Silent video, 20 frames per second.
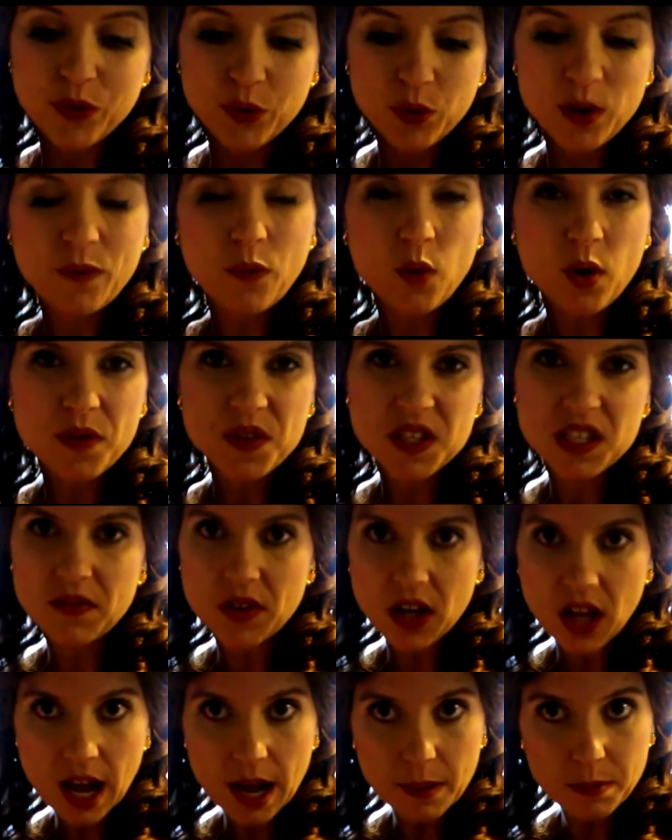3/4 of
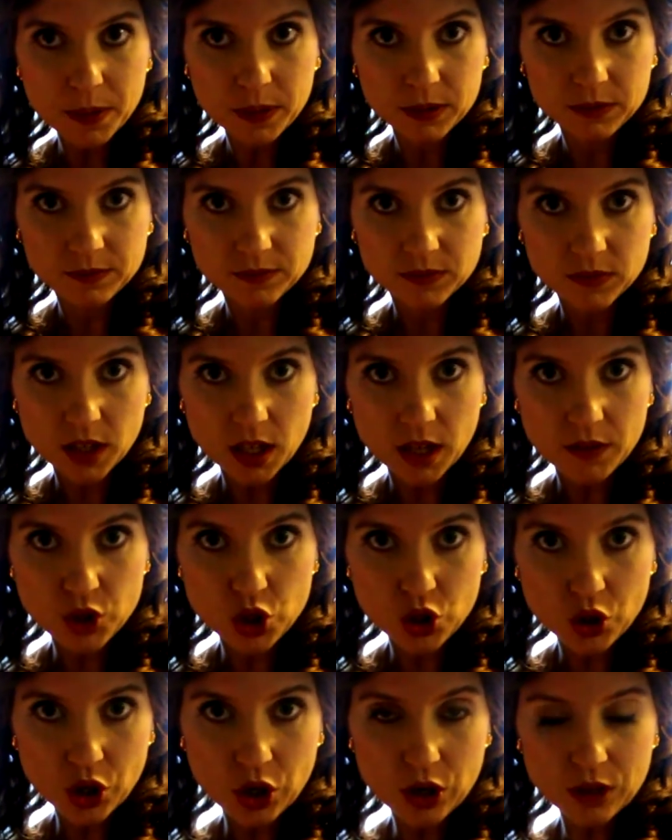a cup of
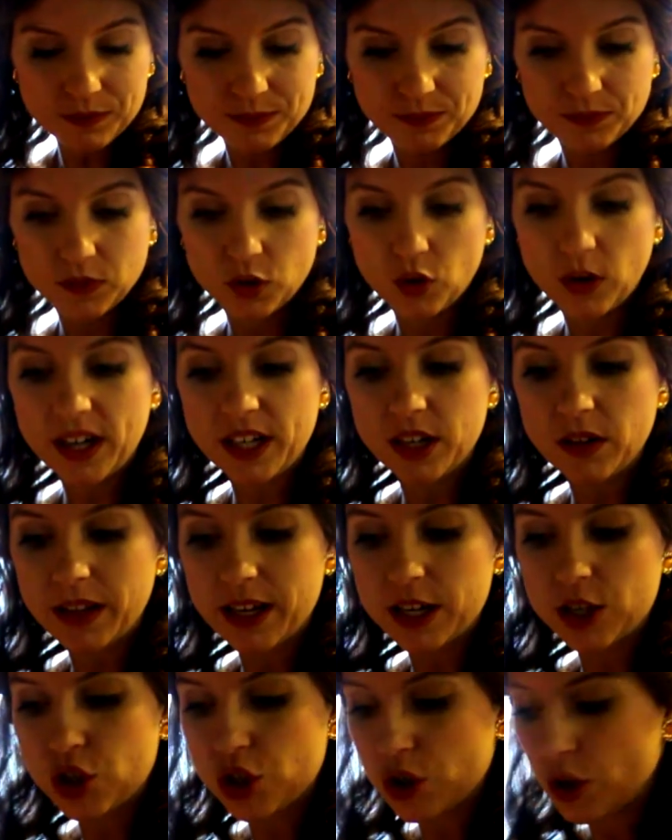sugar,
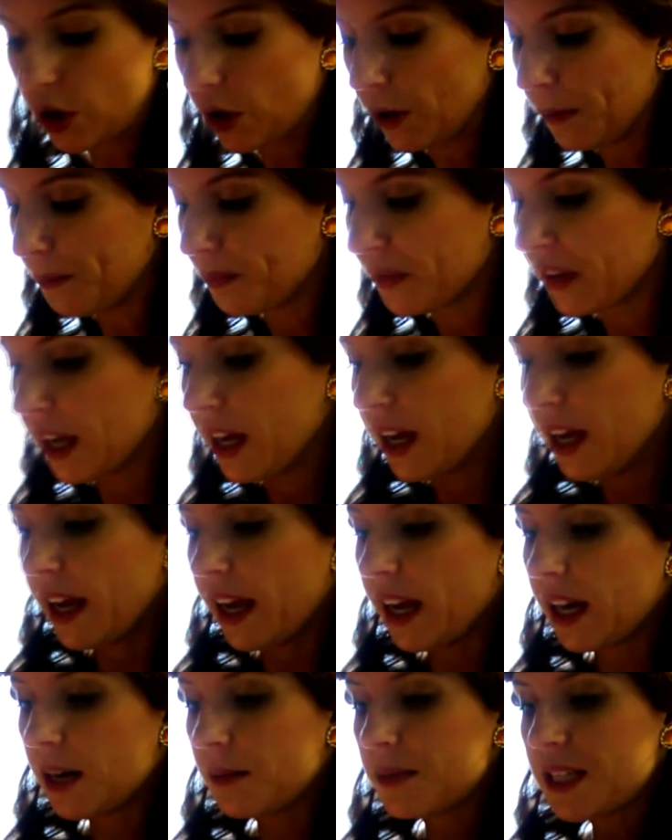granulated sugar,
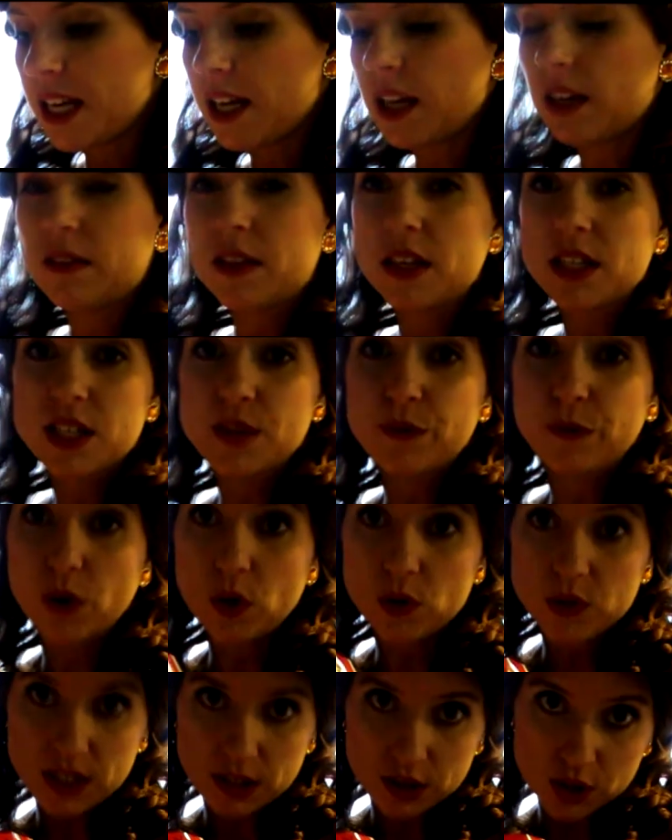and I'm taking these
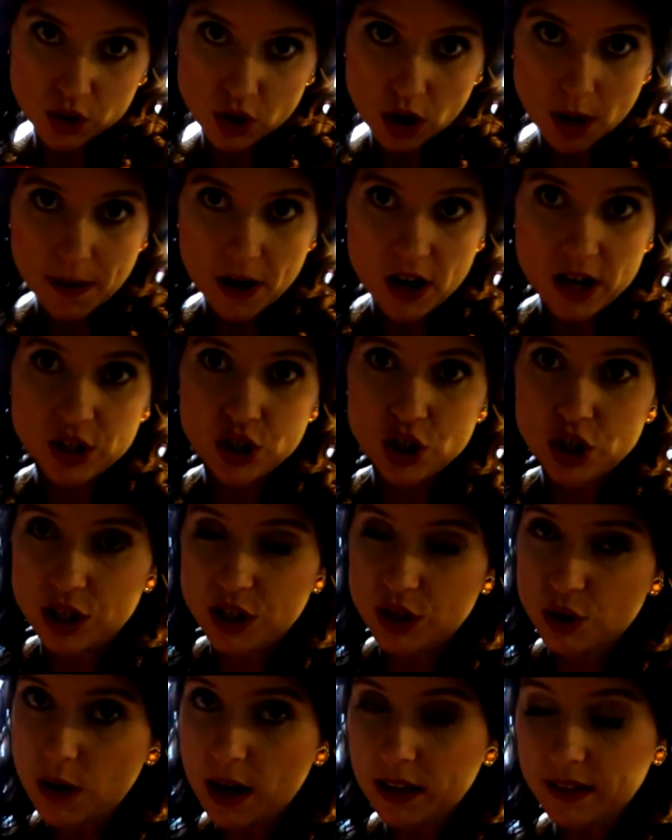frozen strawberries
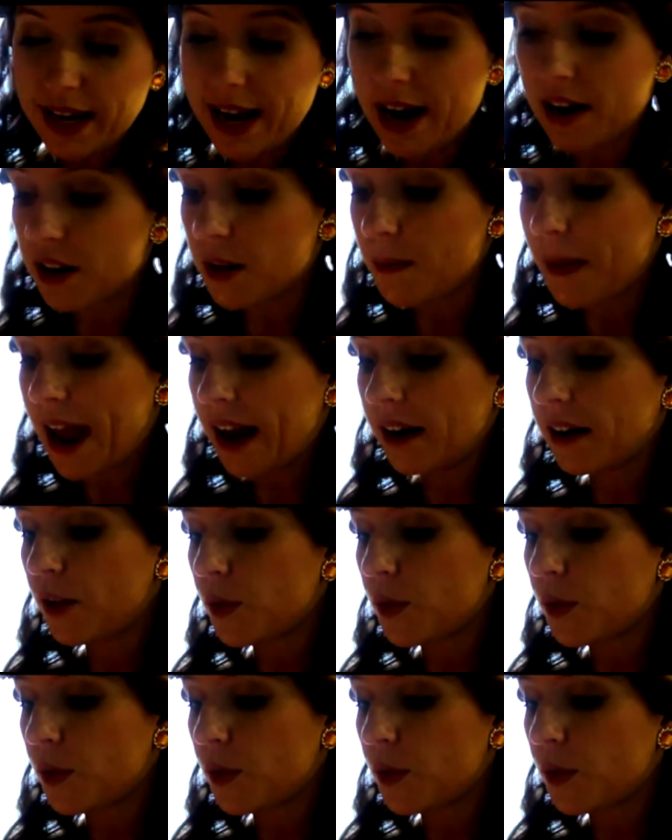just directly out of the bag.